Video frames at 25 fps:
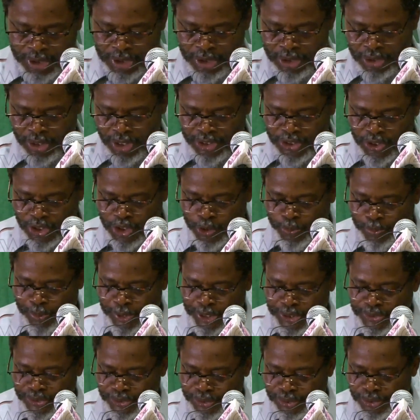It also
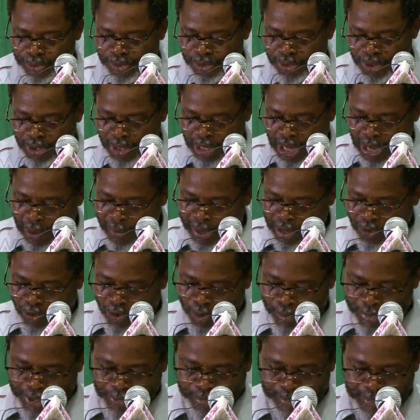speaks to our
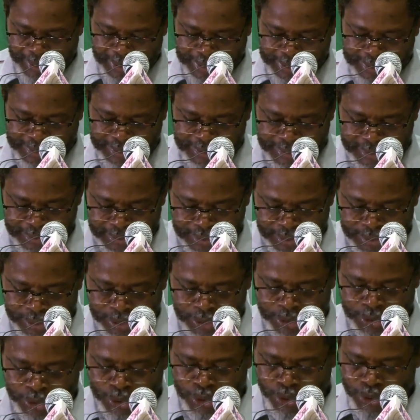commitment
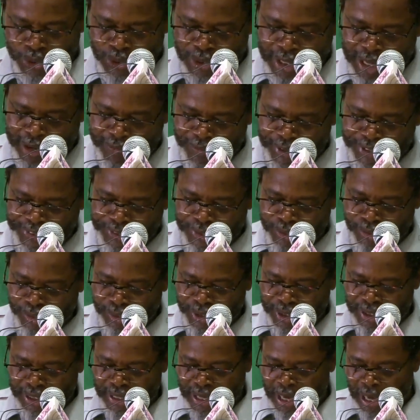to do everything
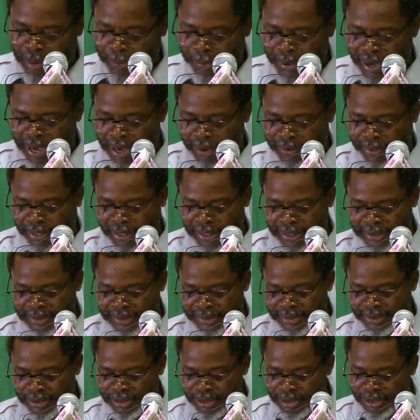within our
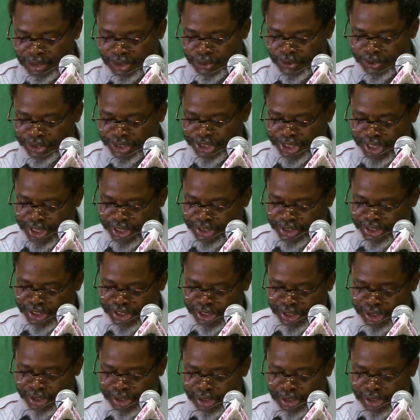powers to change the